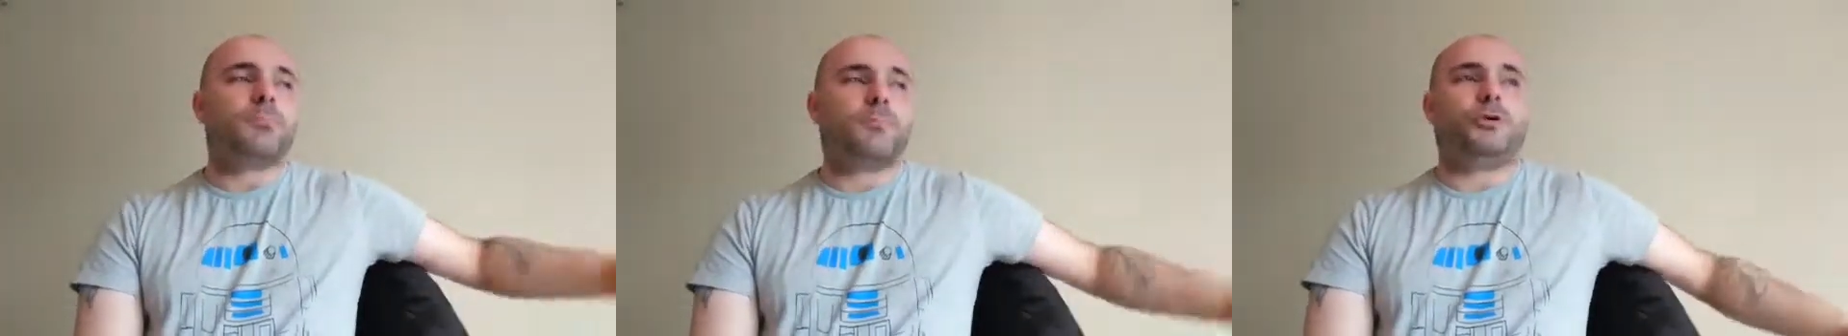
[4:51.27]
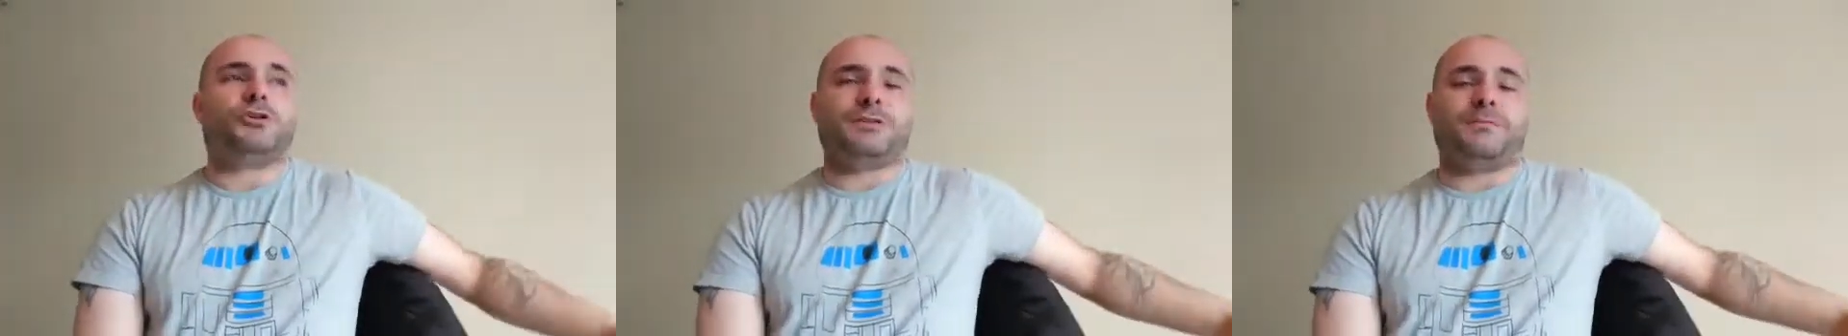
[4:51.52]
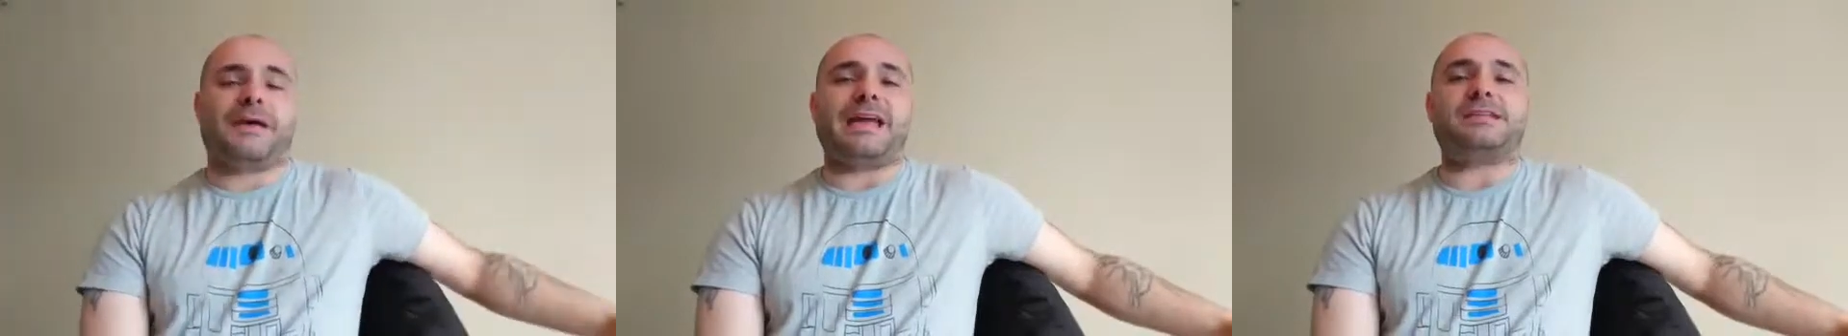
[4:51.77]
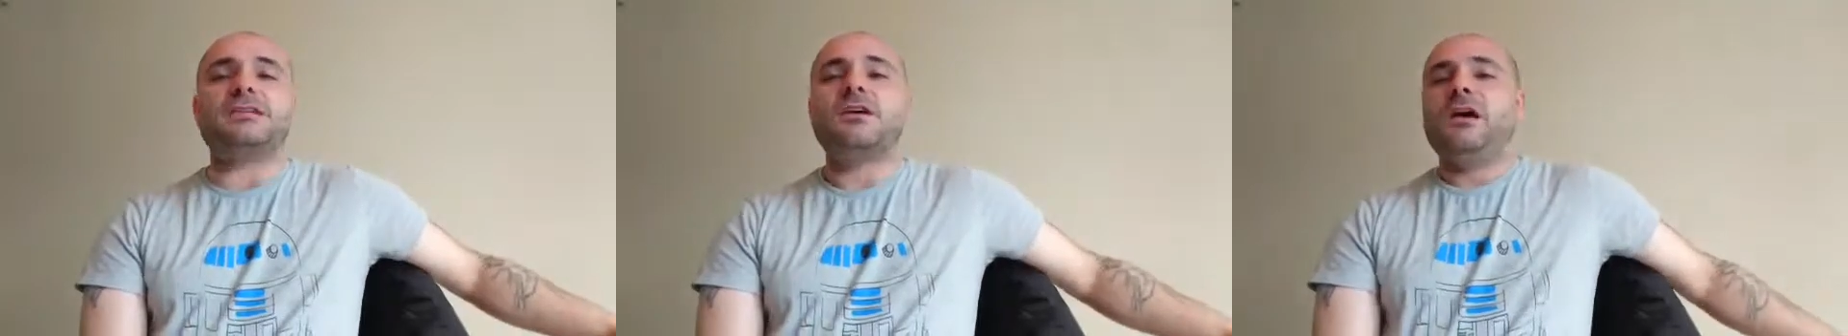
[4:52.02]
put to
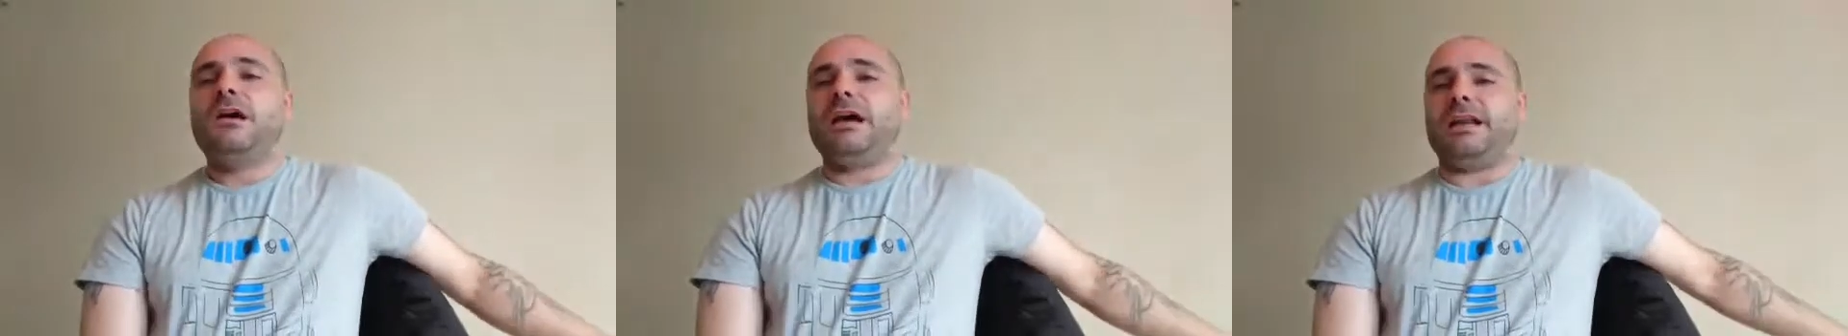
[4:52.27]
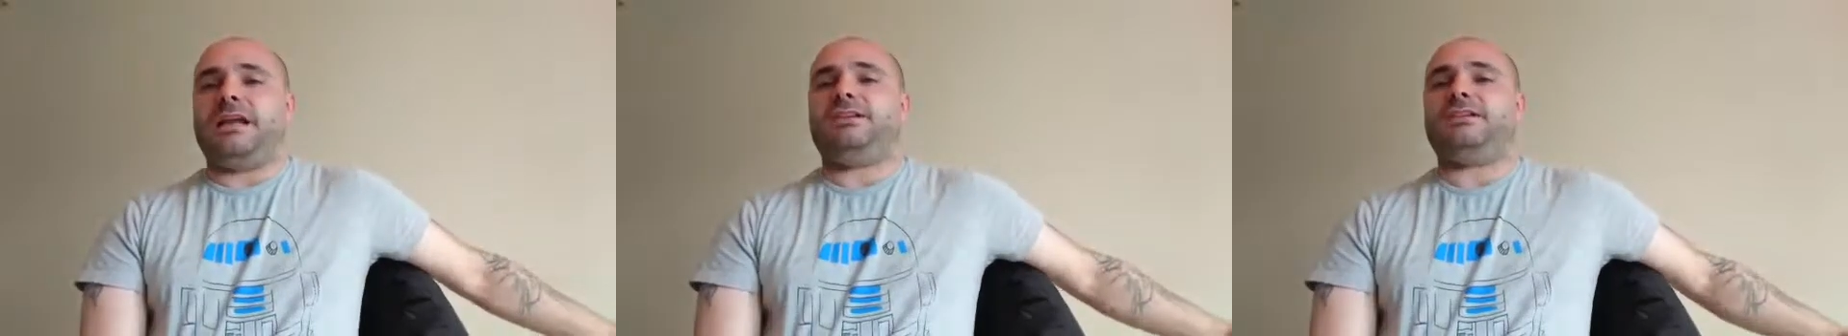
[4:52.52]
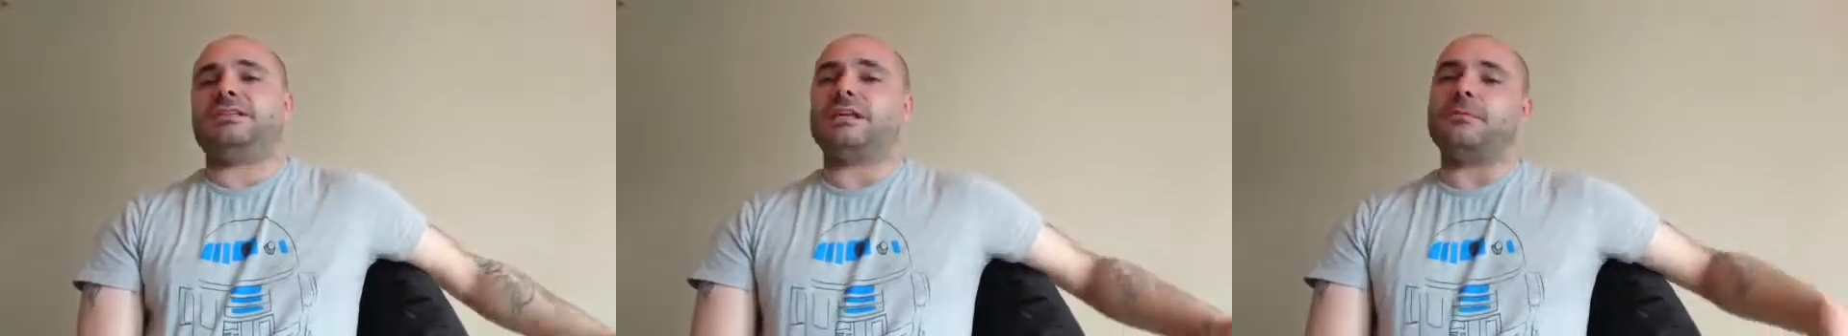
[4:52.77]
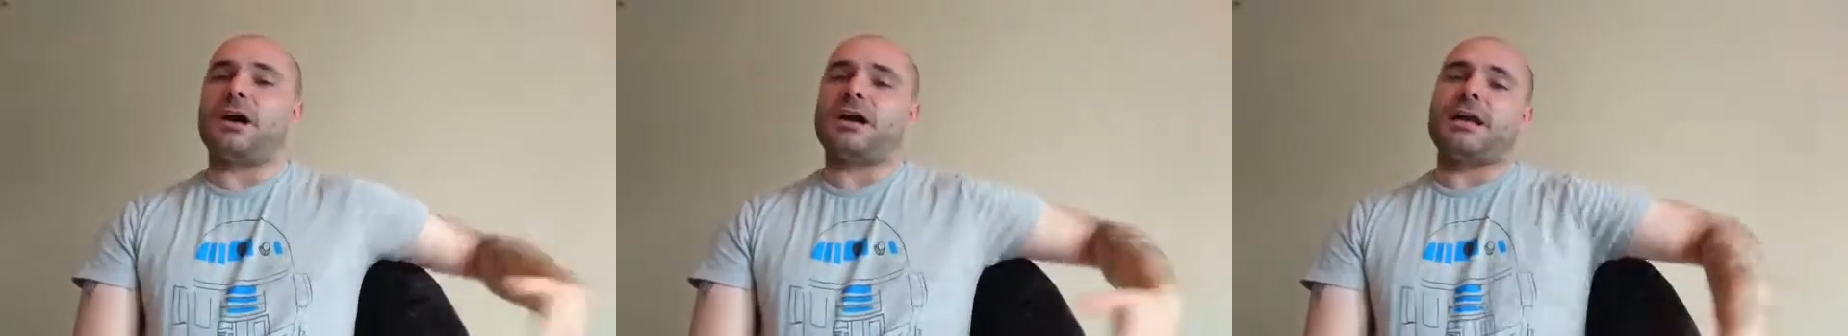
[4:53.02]
bed and Age of
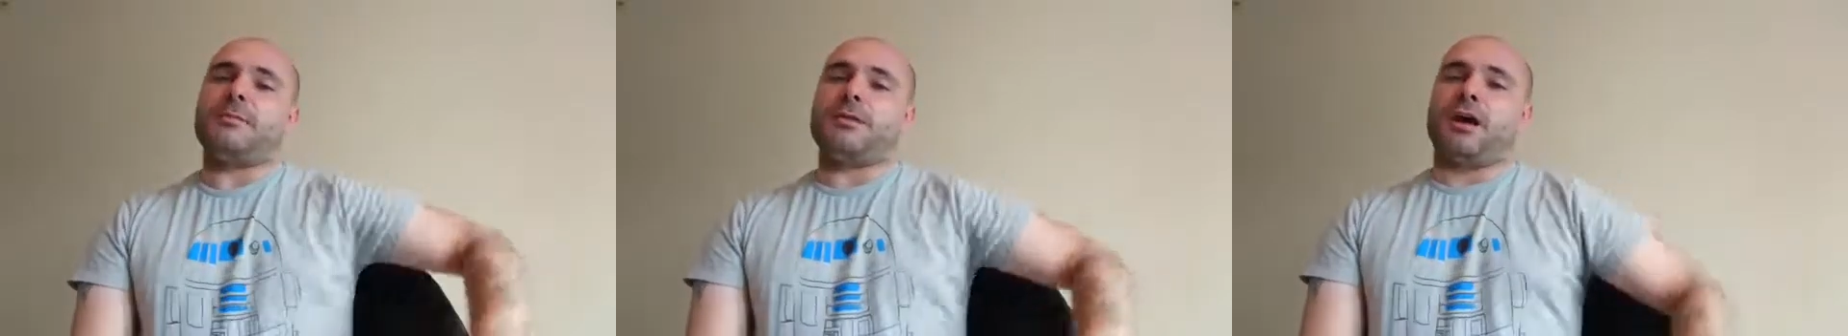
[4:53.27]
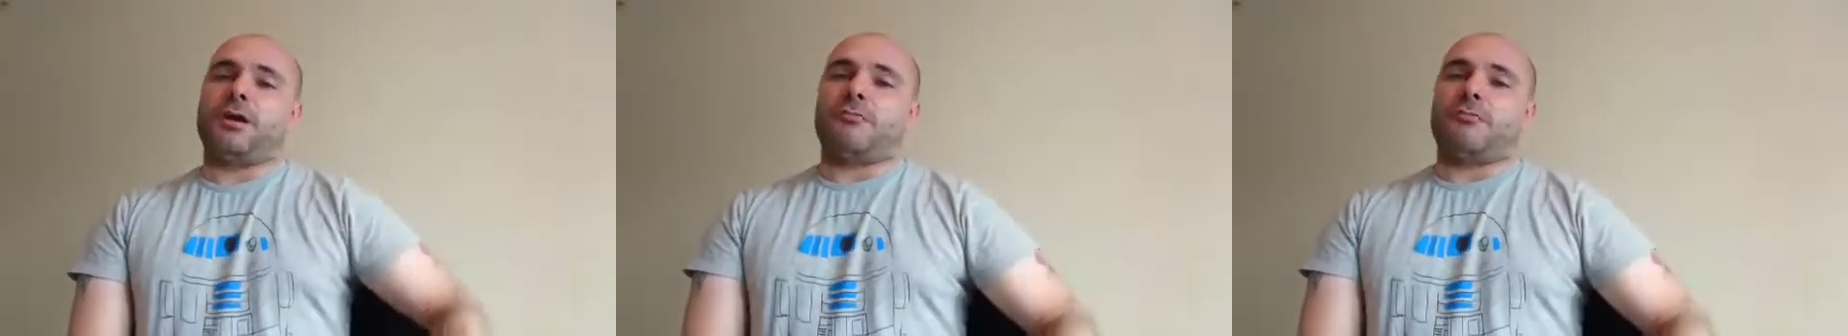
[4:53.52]
Sigmar came along,